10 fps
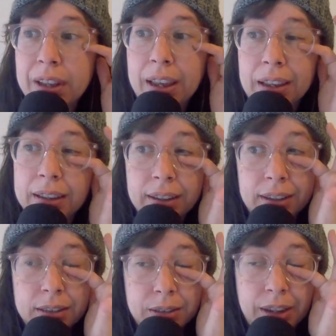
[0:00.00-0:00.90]
like
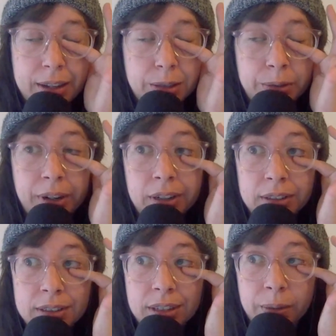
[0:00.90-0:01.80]
it's yeah it's created
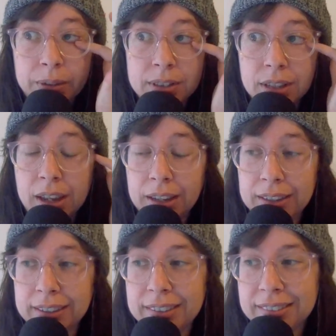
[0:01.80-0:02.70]
this thing where it's
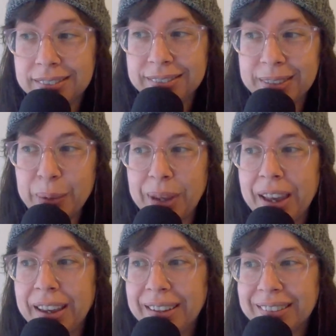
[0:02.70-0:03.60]
like,
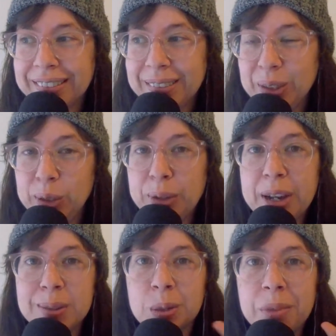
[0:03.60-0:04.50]
okay, you
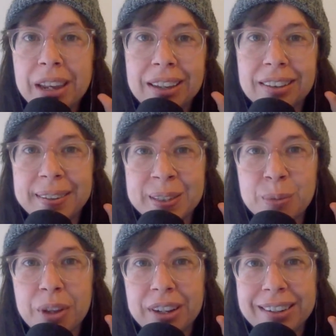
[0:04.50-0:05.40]
guys are making less
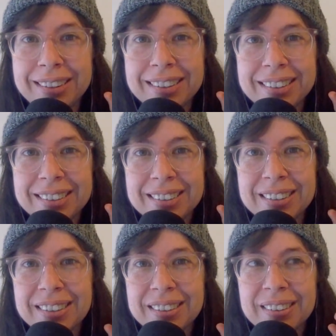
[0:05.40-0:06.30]
money
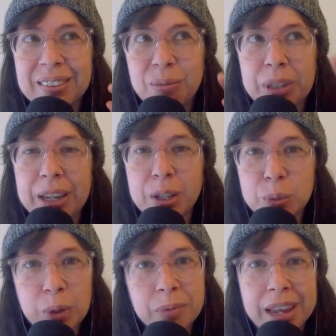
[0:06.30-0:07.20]
because
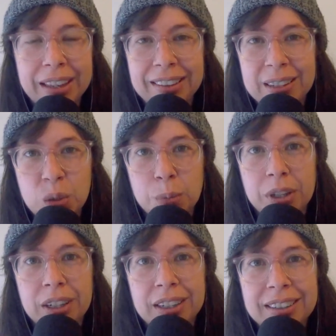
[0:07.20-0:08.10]
we're making less
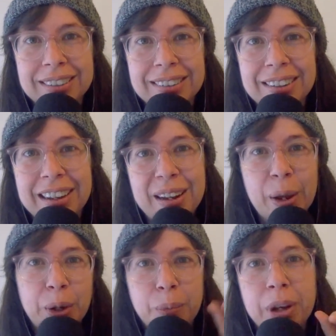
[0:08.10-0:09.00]
money, and
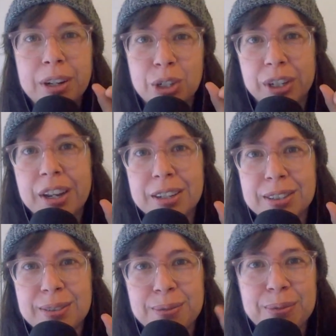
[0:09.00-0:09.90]
now you're punishing
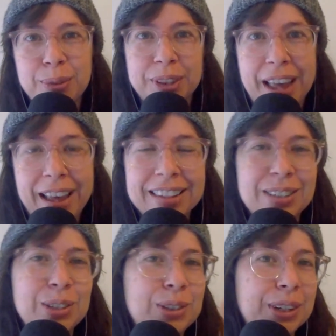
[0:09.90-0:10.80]
us for that.
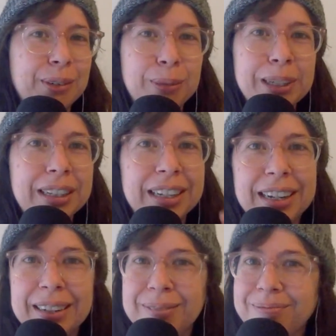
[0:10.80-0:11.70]
It's just a
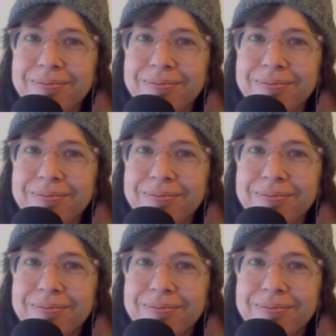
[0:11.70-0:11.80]
really